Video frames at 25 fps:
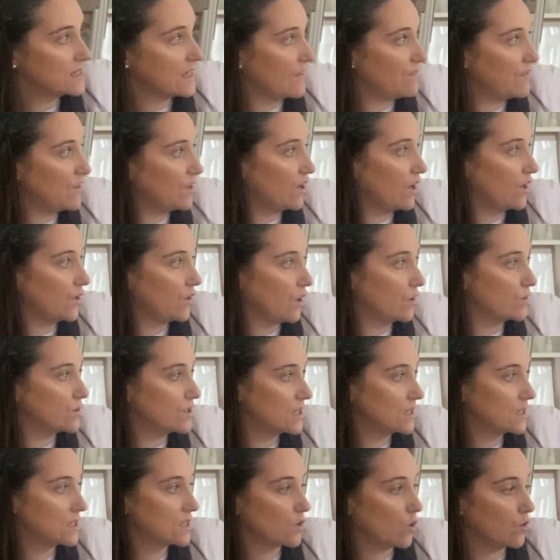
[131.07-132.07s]
and then I
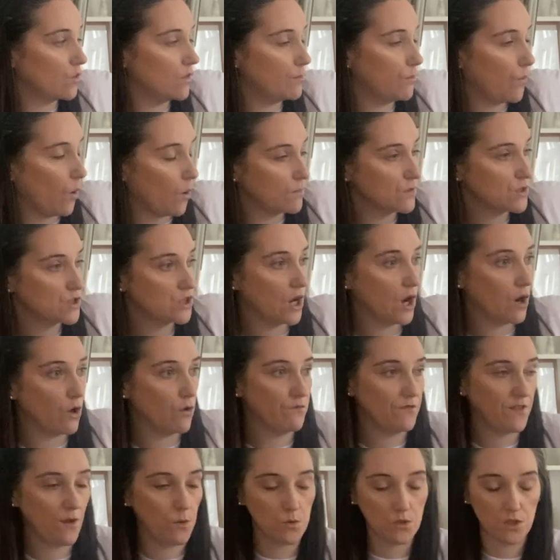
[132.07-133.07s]
noticed on the bottom
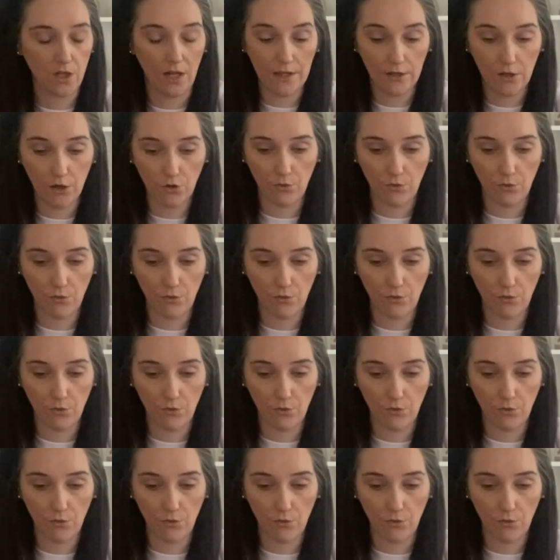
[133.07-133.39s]
shelf there was like